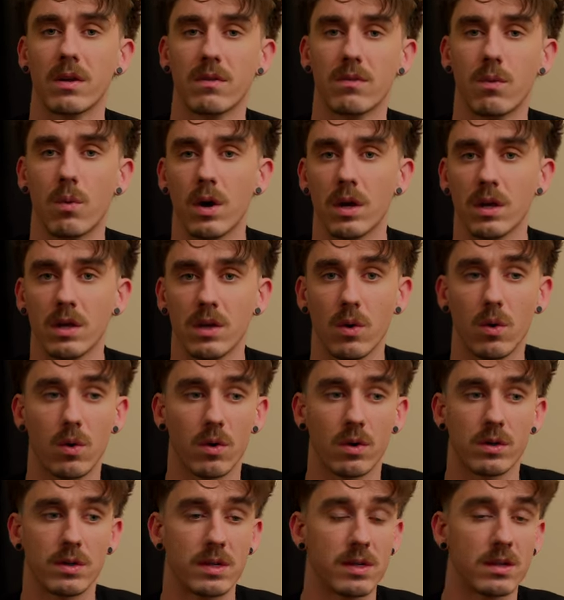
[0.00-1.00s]
of what
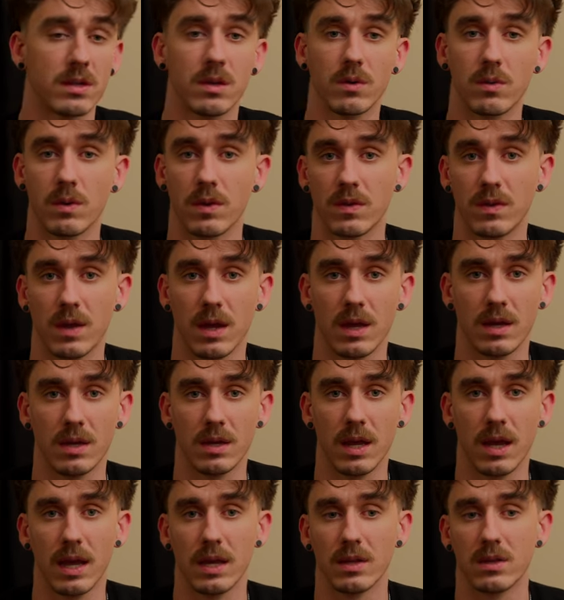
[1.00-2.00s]
you're dealing with day to day.